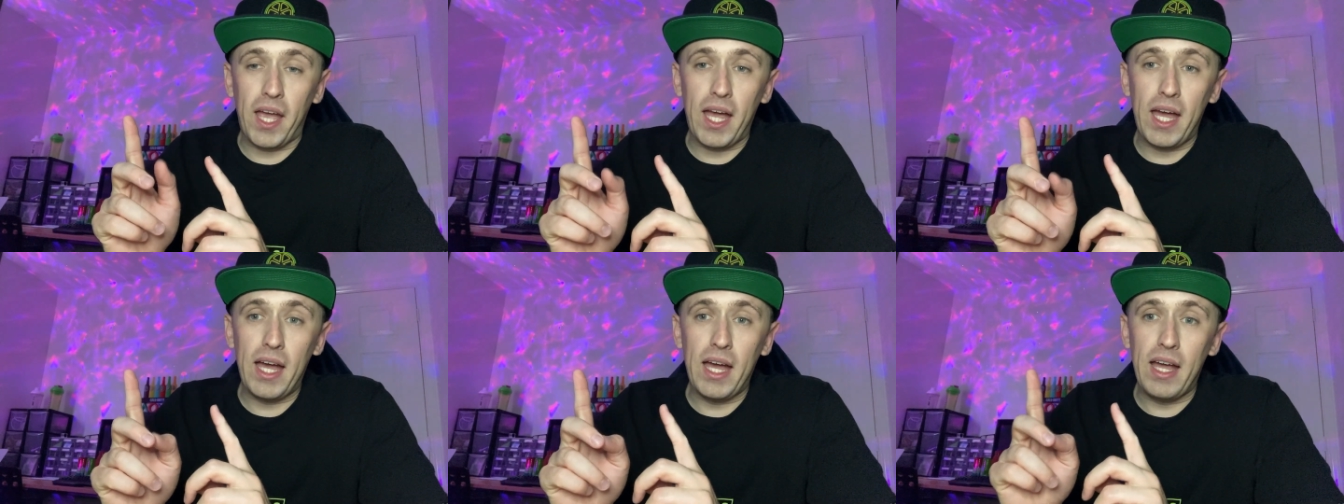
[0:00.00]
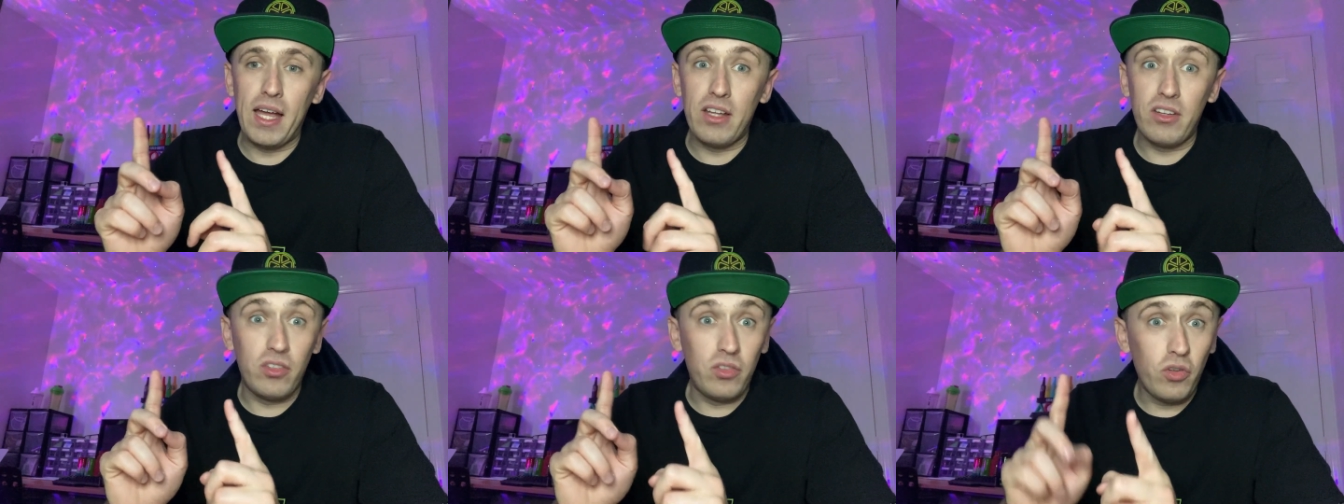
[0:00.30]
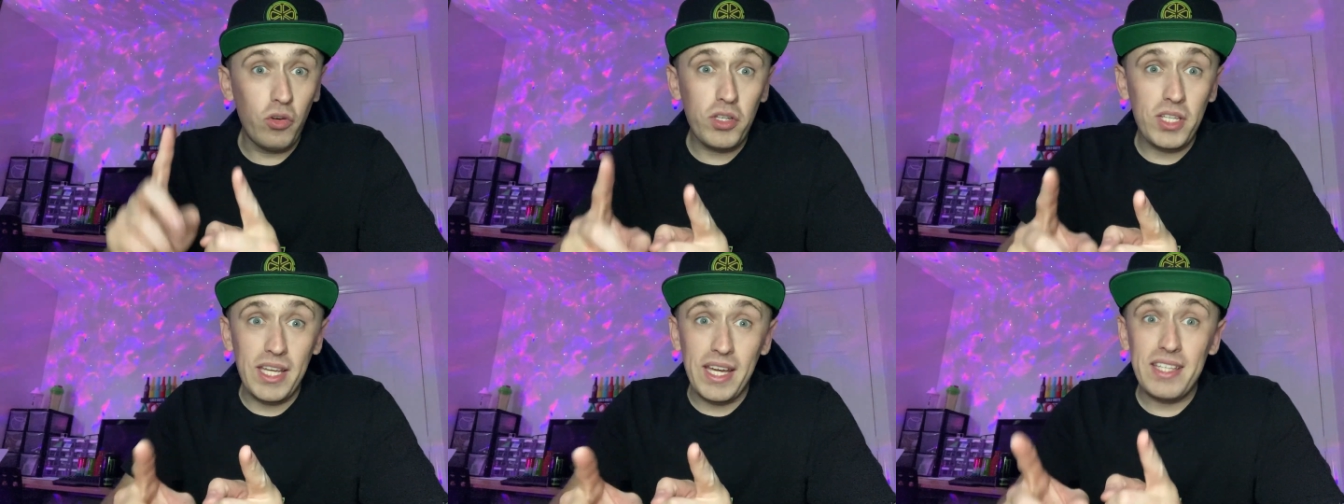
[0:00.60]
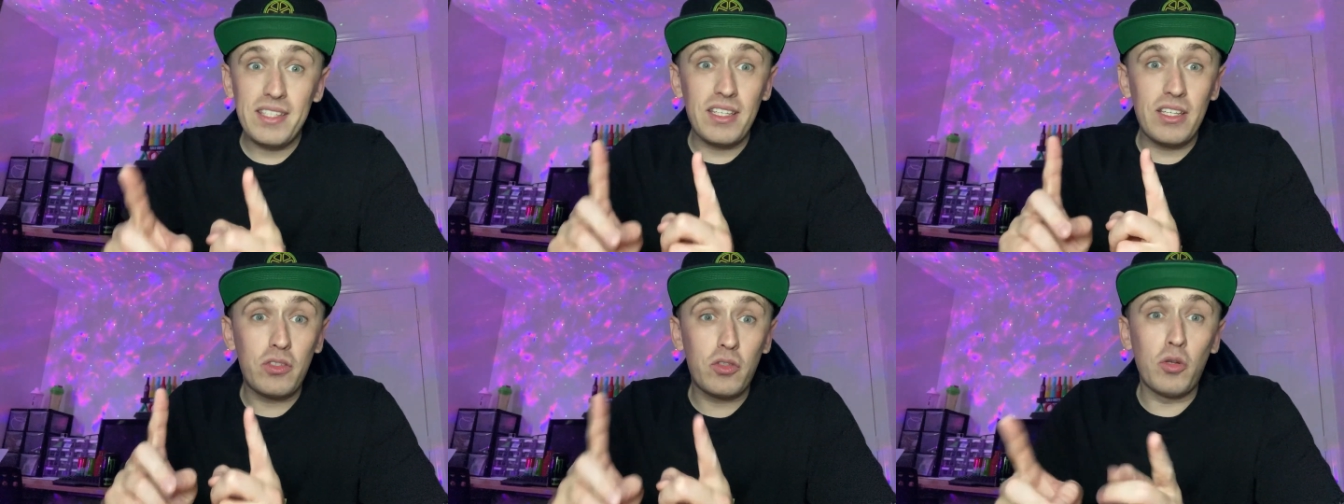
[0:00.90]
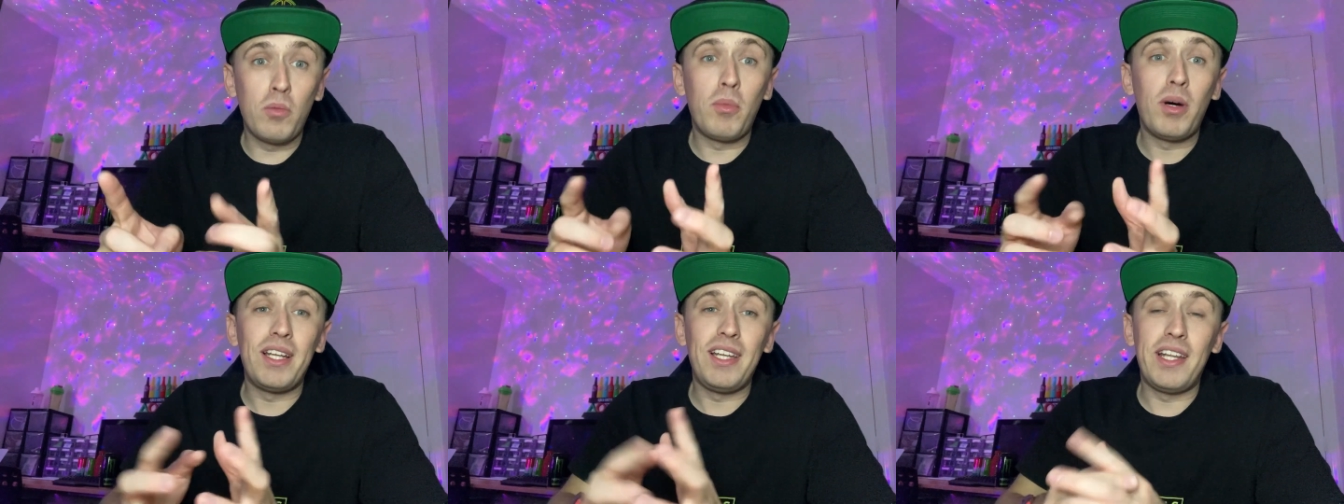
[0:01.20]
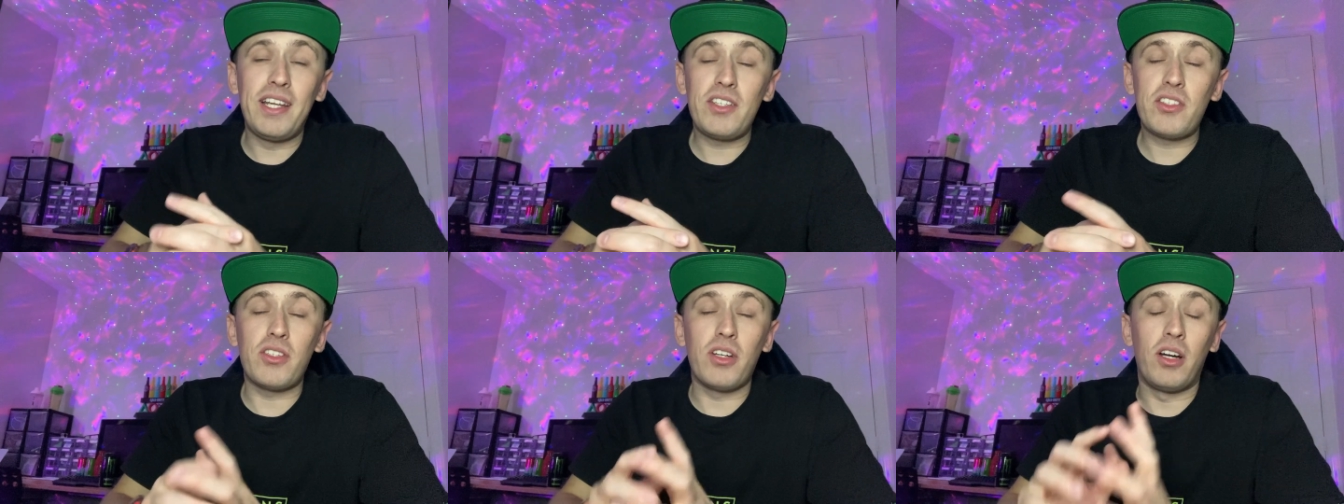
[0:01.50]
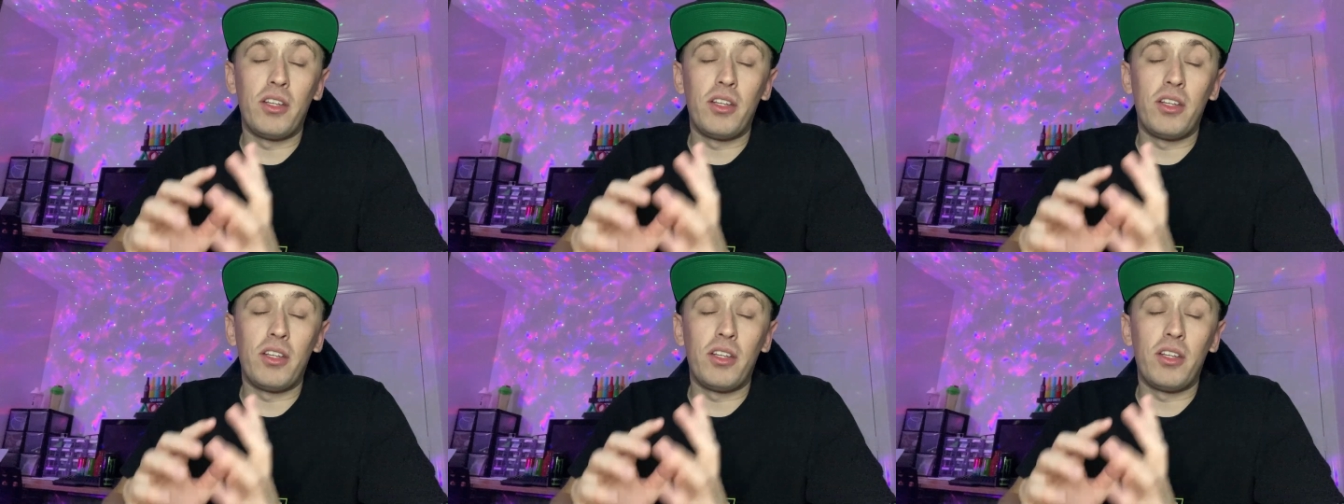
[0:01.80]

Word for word: Uh, not yet. It's on my list.